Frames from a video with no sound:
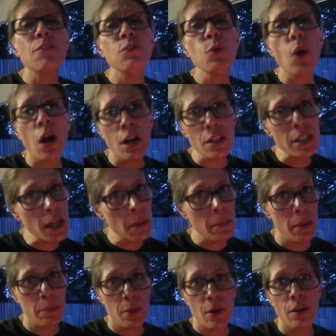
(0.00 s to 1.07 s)
If you aren't a
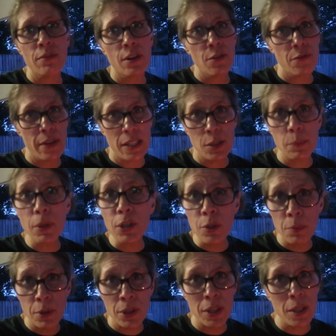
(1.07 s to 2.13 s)
member of our Facebook
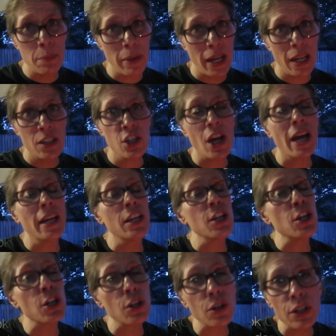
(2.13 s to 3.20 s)
community page, I
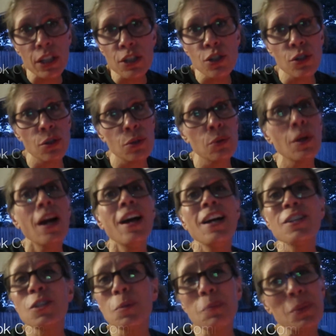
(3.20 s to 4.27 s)
encourage you
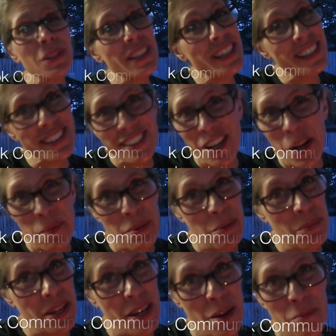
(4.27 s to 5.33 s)
to please come and
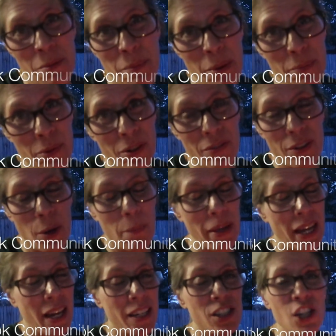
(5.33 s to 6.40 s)
become a member of our
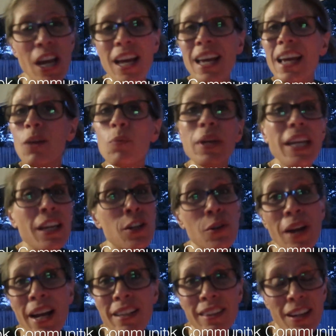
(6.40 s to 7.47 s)
page. We
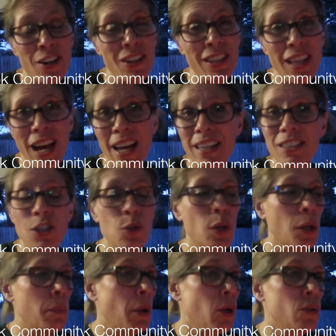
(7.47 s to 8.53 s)
interact there a lot. You
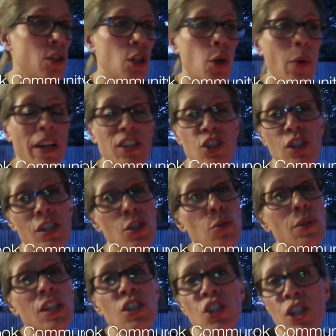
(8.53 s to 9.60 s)
can post a question. You
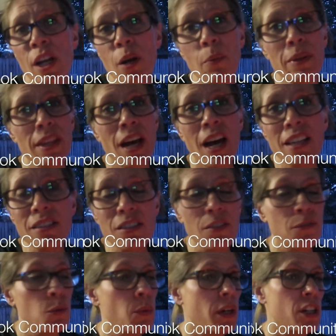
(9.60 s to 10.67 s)
can share with us
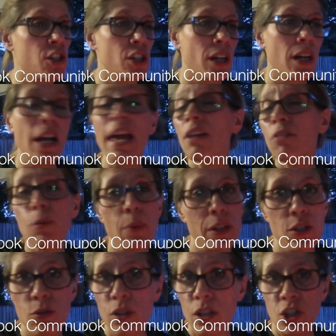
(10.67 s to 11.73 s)
if you want to share
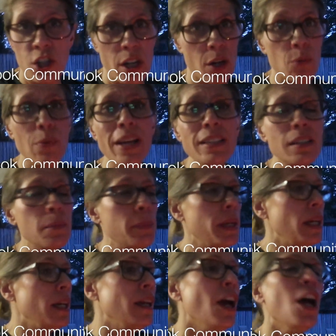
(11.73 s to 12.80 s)
everyone. You can share a
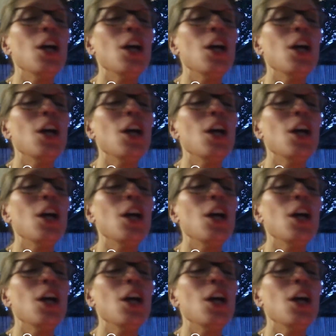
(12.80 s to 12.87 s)
recipe.